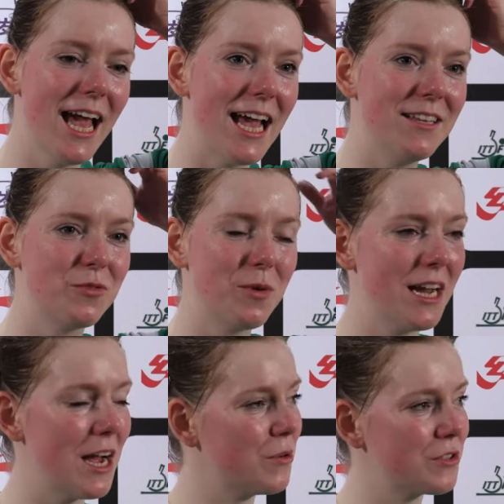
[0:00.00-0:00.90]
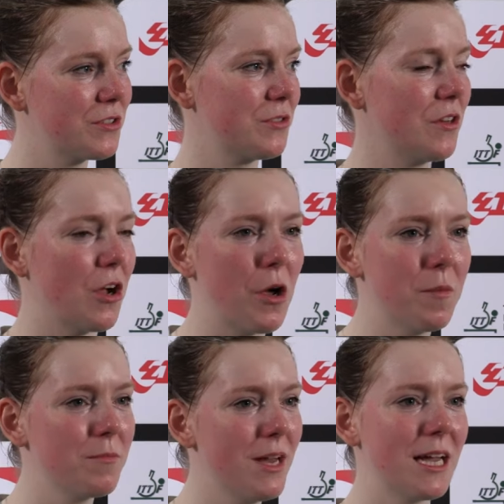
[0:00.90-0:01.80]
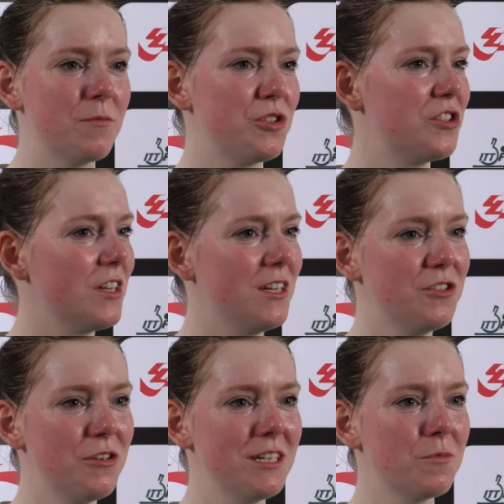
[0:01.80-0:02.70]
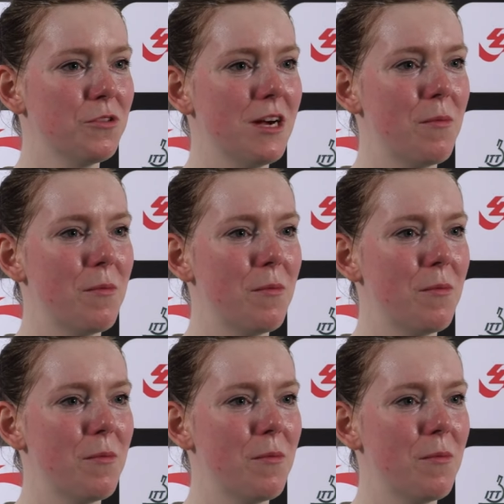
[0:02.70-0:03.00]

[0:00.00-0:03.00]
And when I was coming back, I'm just enjoying it more.